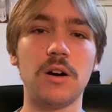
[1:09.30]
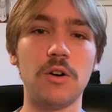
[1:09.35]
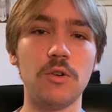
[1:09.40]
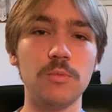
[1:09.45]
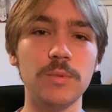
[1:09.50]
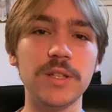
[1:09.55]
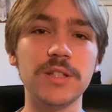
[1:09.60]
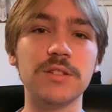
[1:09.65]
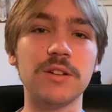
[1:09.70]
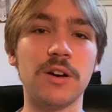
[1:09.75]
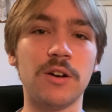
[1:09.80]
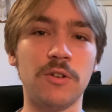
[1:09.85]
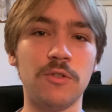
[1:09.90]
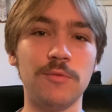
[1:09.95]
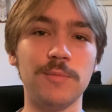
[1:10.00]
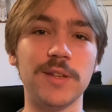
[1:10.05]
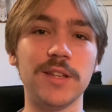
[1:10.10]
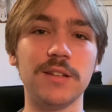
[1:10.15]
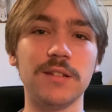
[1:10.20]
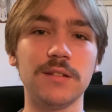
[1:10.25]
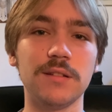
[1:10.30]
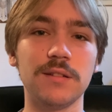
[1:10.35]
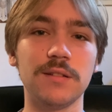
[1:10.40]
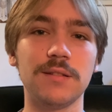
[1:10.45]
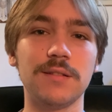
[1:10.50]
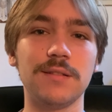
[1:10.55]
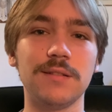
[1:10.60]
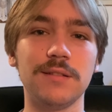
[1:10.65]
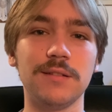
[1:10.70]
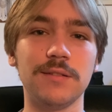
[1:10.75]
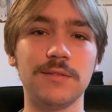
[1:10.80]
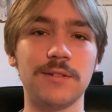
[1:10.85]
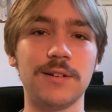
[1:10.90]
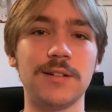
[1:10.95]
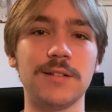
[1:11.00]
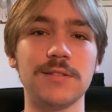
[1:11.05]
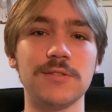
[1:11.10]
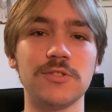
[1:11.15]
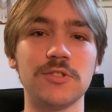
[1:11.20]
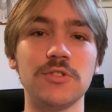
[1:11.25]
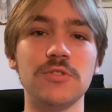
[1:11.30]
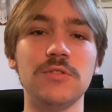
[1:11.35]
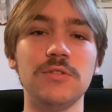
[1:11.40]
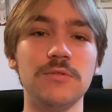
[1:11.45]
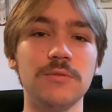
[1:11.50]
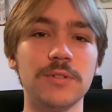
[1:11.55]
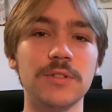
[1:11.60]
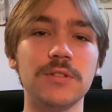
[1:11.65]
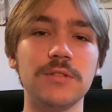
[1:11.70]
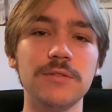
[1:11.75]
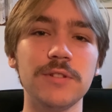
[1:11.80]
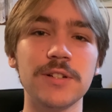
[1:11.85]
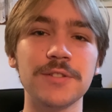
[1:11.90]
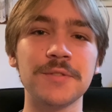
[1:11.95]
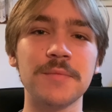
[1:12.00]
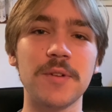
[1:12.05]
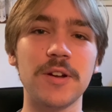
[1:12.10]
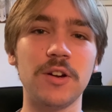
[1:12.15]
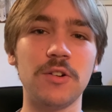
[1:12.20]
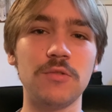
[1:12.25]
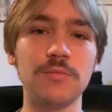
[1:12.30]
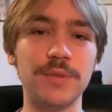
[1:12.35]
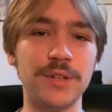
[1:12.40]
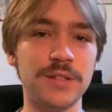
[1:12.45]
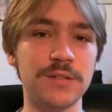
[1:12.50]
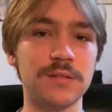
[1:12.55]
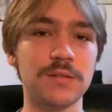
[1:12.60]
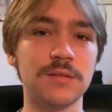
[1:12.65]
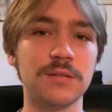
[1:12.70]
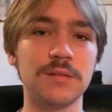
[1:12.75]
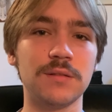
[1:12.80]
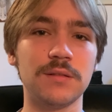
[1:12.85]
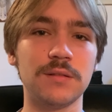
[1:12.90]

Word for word: Homie to homie. You know, just, you know you guys are my homies.